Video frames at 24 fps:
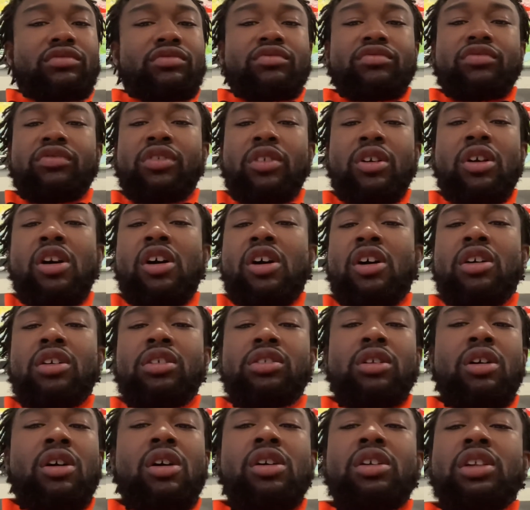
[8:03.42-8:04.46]
For
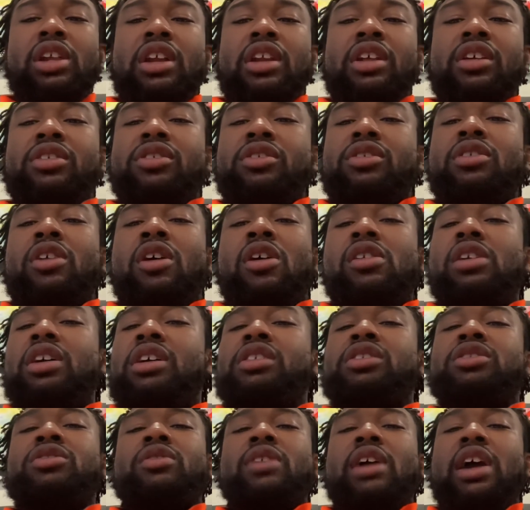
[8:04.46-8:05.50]
all all that all
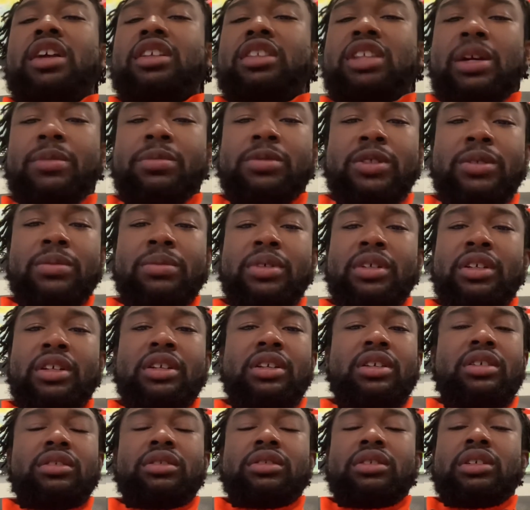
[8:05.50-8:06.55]
that's cracked up to
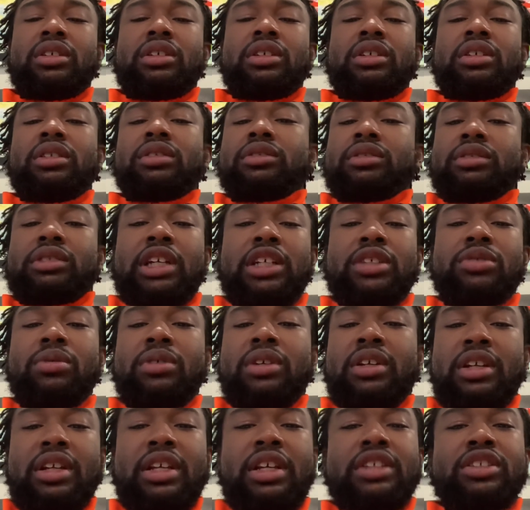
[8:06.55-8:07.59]
be, that's
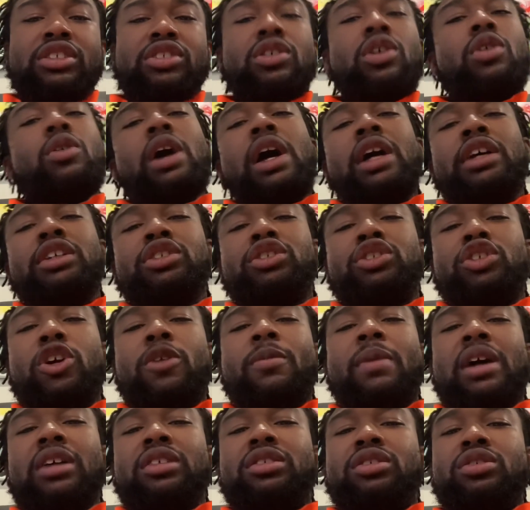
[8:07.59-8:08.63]
what it is. So as you're
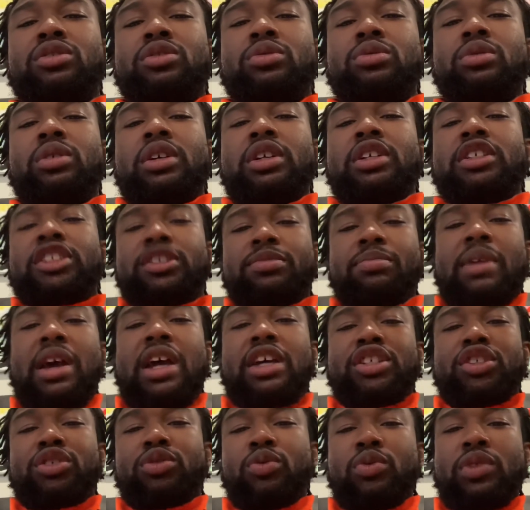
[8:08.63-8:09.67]
about to
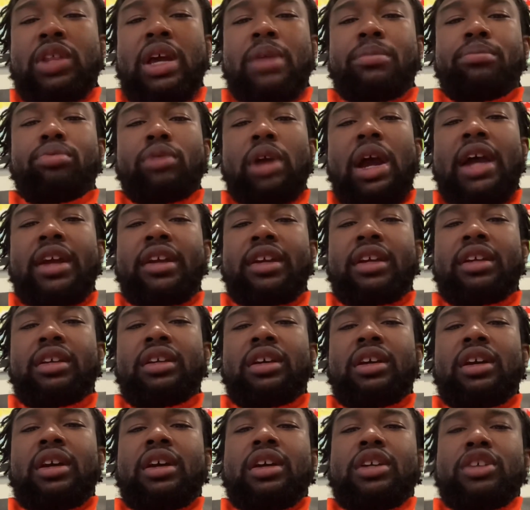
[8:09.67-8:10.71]
smash through that bracket,
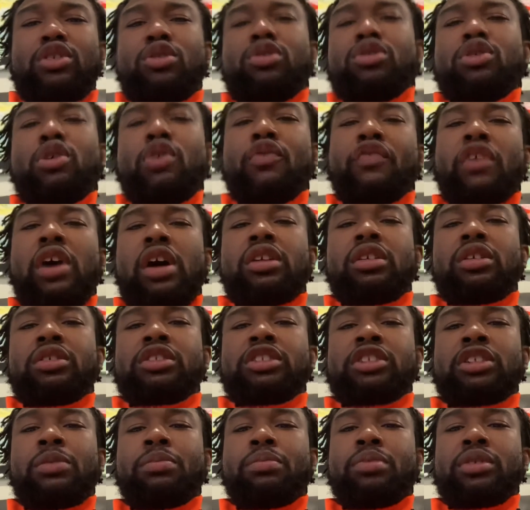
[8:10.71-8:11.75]
you do follow
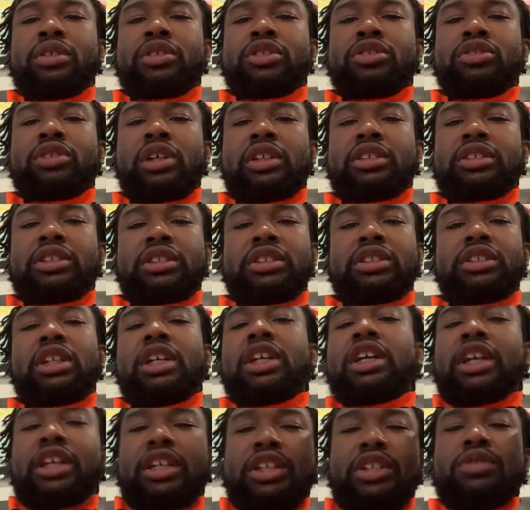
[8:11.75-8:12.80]
simple instructions.
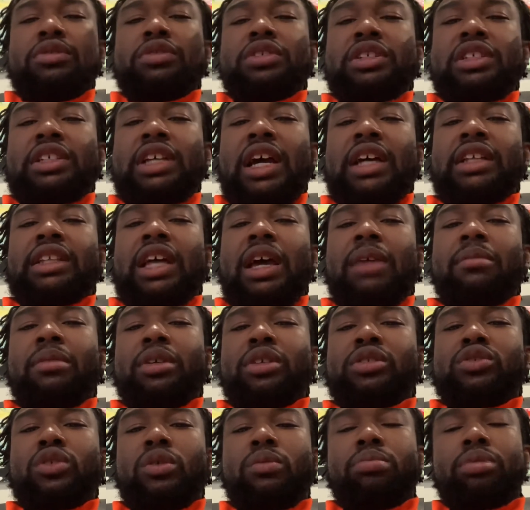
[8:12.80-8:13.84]
You just had that
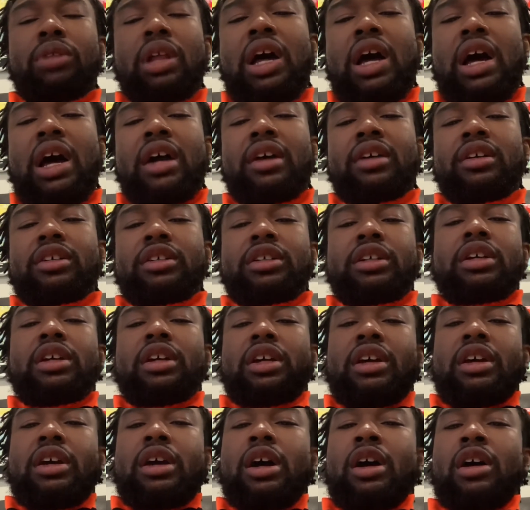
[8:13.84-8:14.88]
mental block
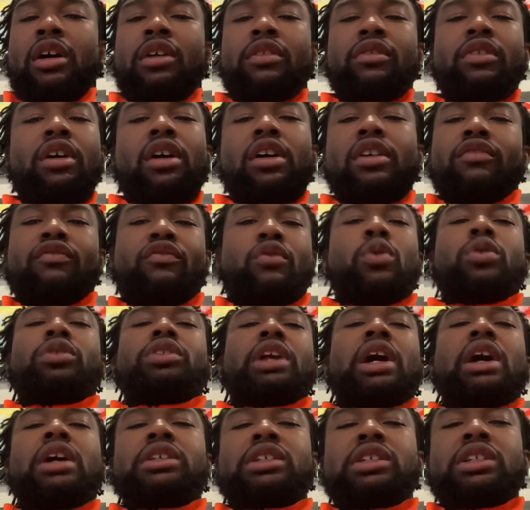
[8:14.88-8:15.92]
of
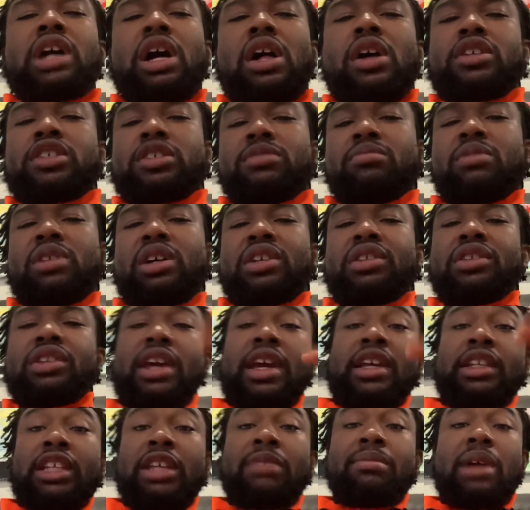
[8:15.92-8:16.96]
$4,000 a month
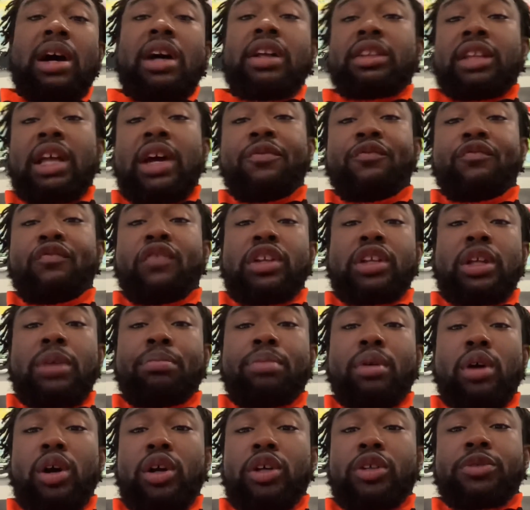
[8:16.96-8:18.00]
and then my life fell
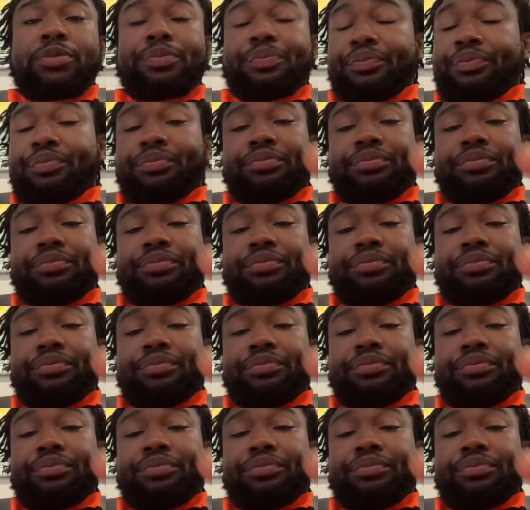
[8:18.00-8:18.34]
apart.